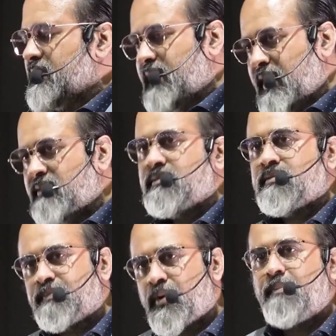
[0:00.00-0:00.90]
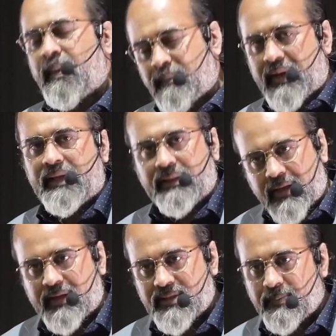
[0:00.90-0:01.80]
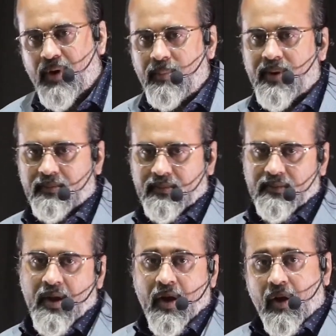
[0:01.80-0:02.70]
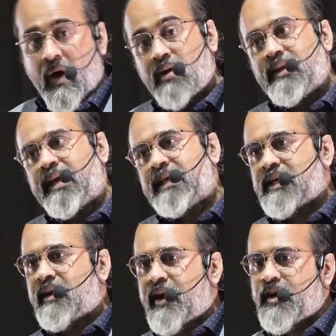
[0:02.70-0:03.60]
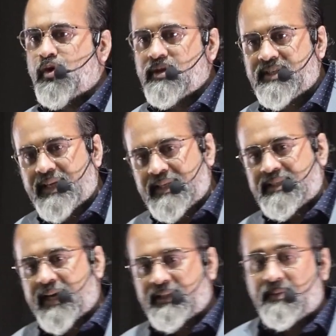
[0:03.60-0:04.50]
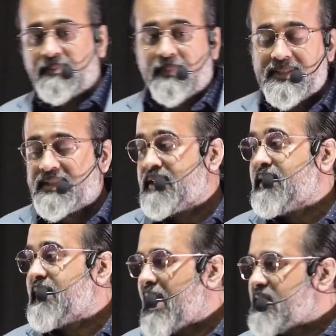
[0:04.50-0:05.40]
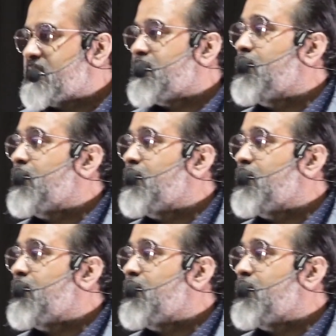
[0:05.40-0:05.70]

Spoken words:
then probably there is a problem. Or there is a great coincidence that the person has